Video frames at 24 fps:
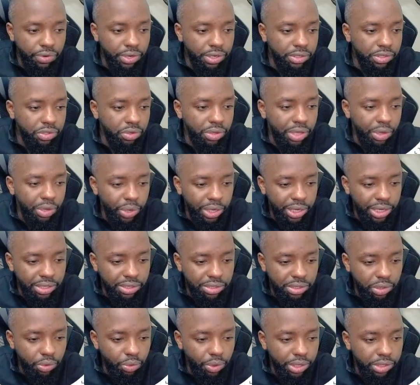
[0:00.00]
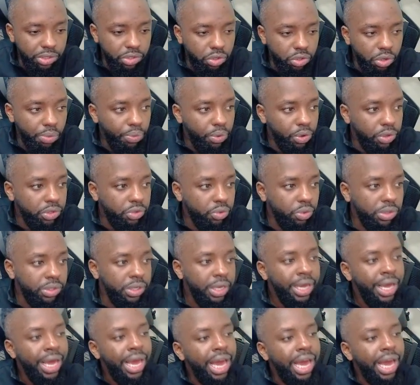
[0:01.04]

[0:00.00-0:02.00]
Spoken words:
first so that we can see where stop loss was,